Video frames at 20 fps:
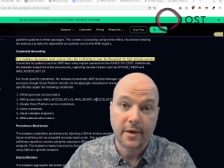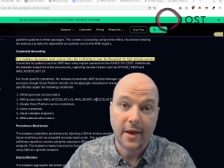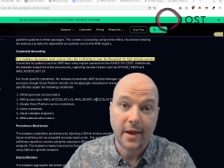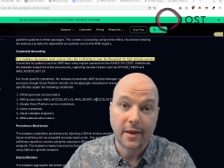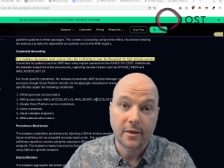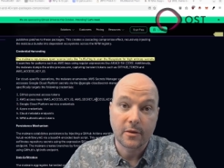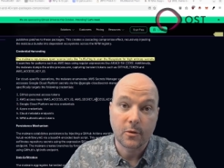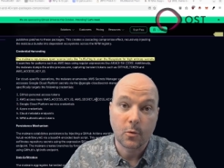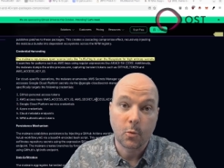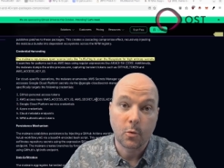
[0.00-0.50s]

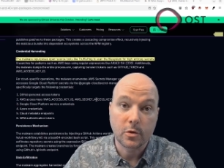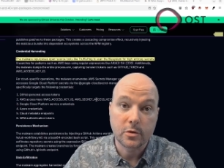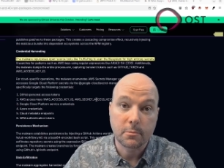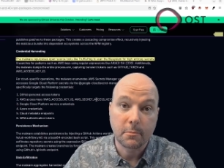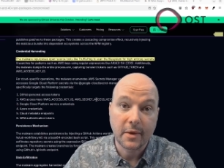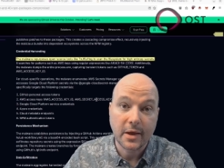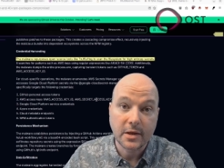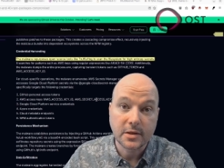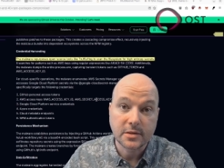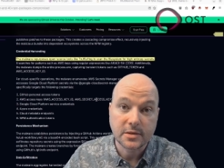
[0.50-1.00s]
And what
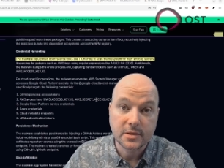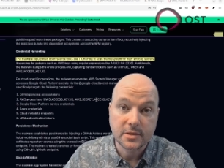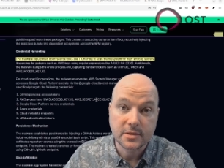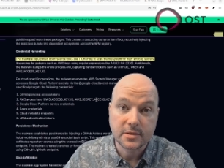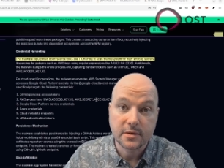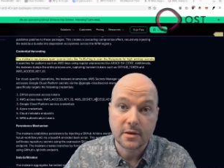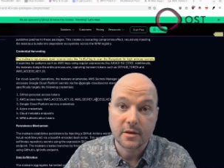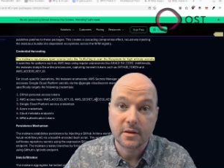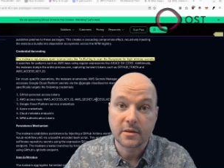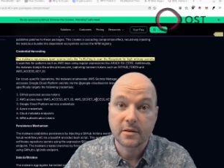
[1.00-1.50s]
makes
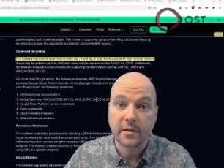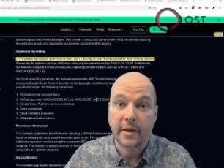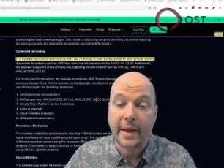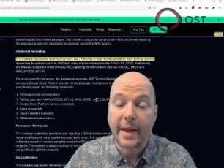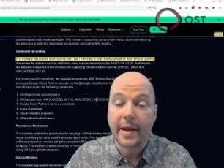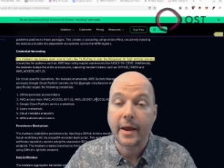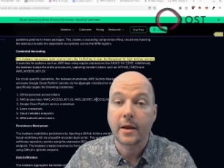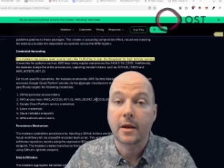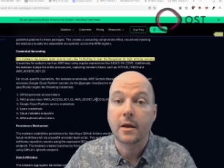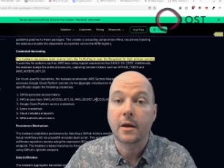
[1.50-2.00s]
this
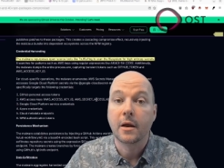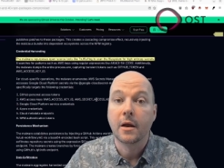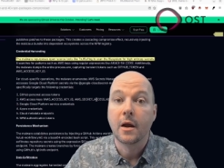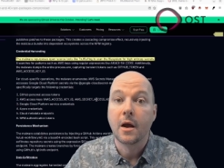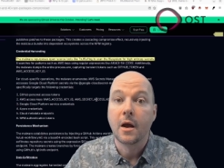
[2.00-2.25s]
attack